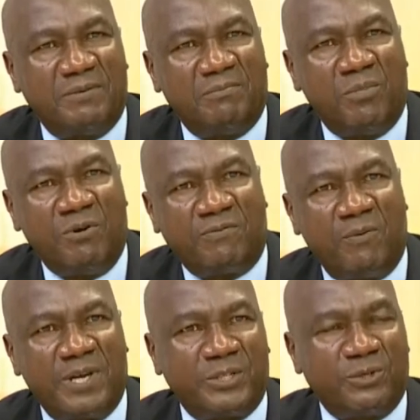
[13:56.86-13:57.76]
more
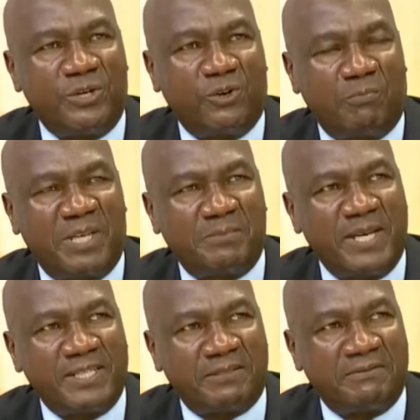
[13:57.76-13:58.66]
from a historical
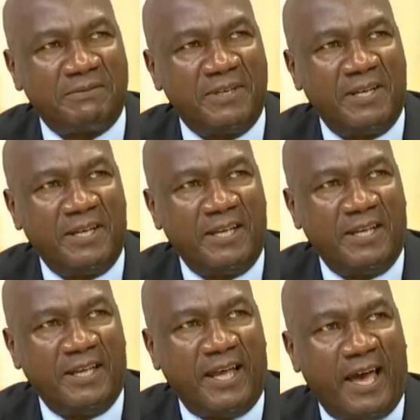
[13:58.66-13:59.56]
perspective.
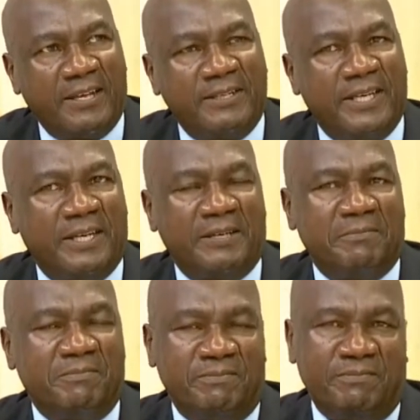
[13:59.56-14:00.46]
And
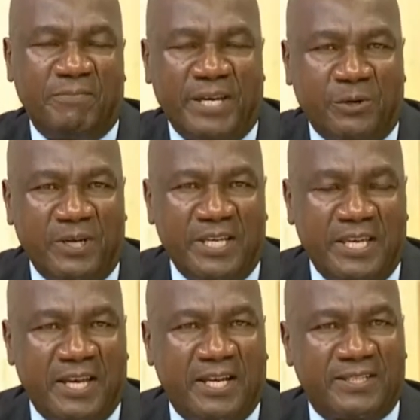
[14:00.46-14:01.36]
my colleague here